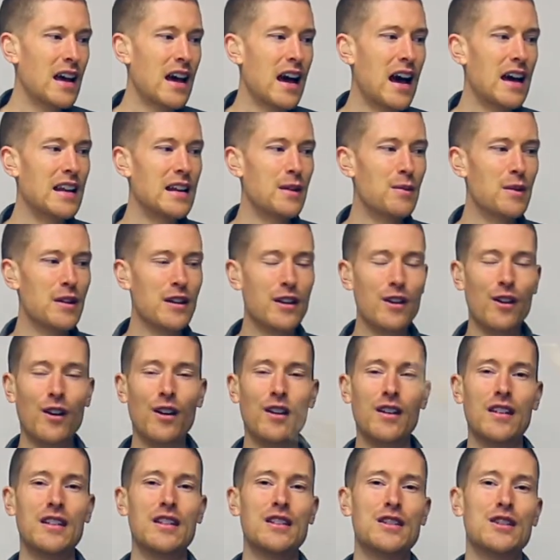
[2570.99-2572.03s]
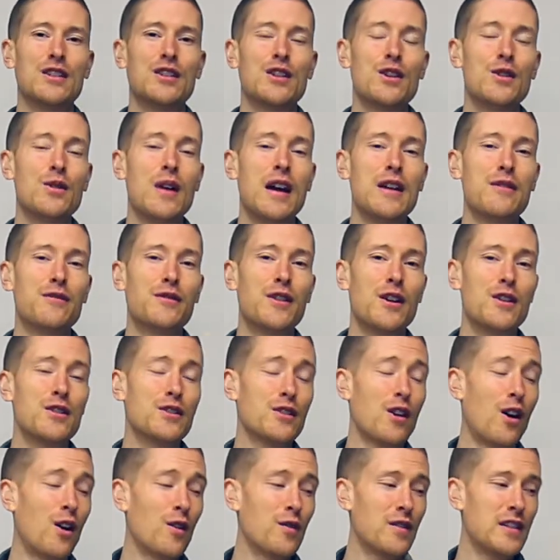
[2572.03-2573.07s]
And then we've got 2 8th notes
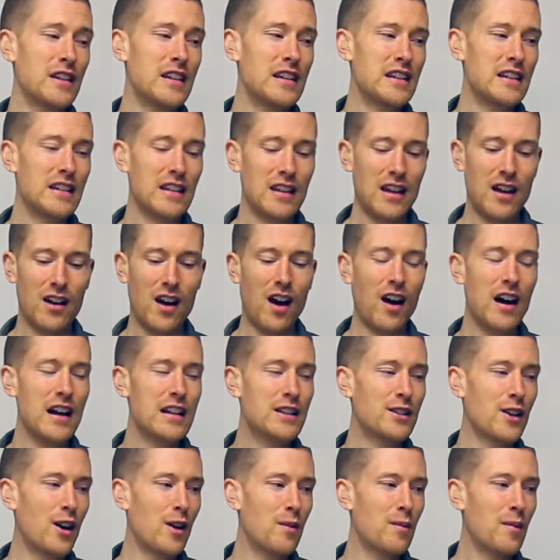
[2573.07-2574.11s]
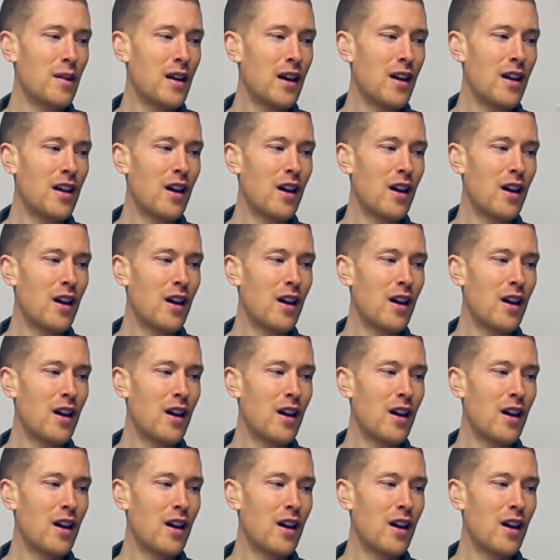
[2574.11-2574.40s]
on the high tom,